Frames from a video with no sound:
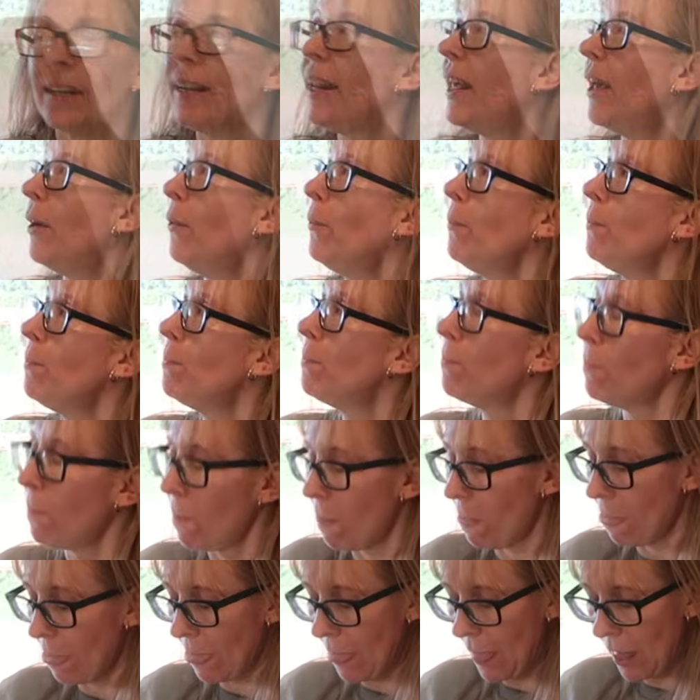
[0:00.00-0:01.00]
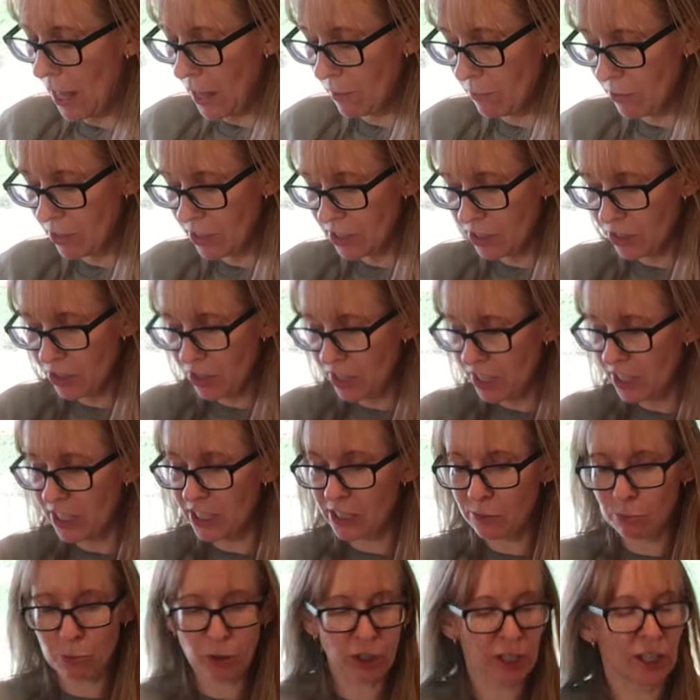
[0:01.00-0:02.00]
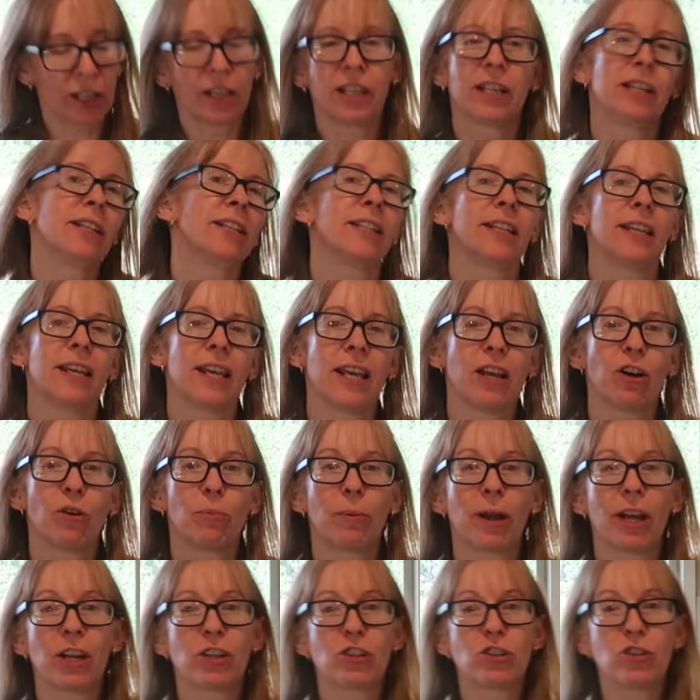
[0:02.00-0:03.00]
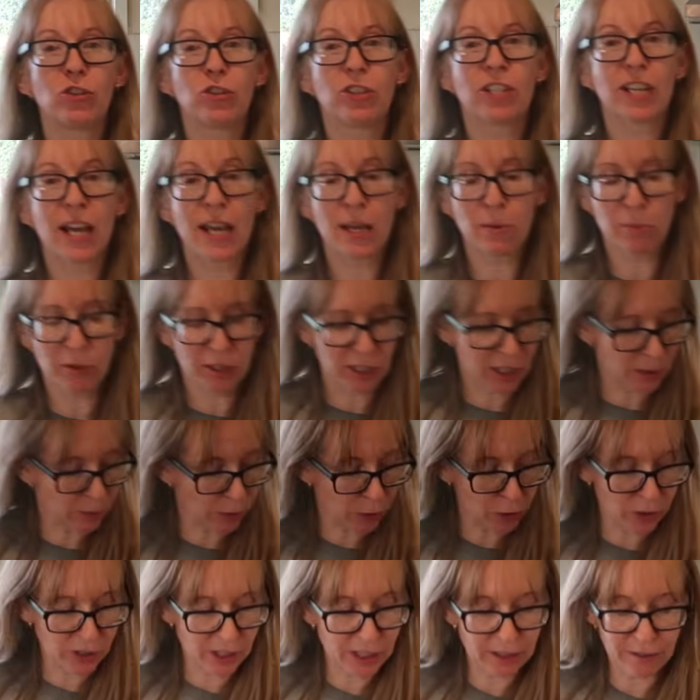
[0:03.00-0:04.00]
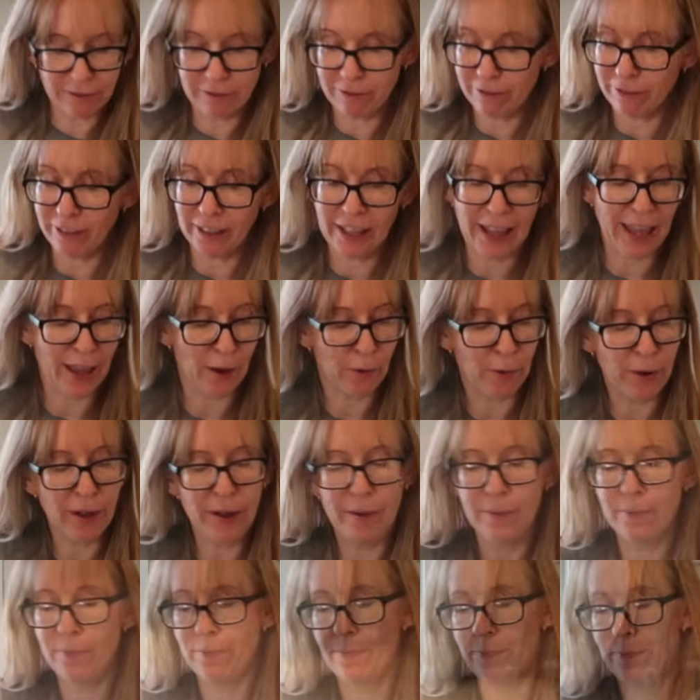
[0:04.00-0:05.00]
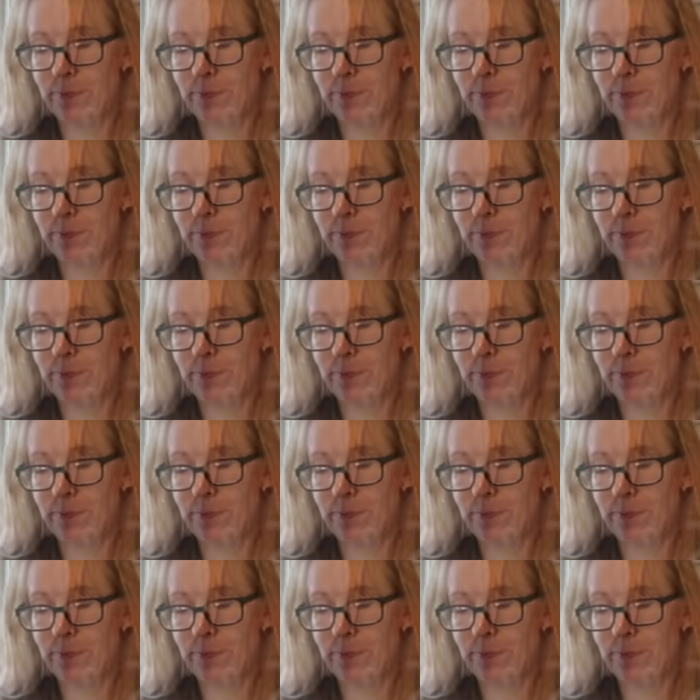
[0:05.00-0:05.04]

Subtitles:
Now, I'm just going to sprinkle into here about 2 tablespoons of flour.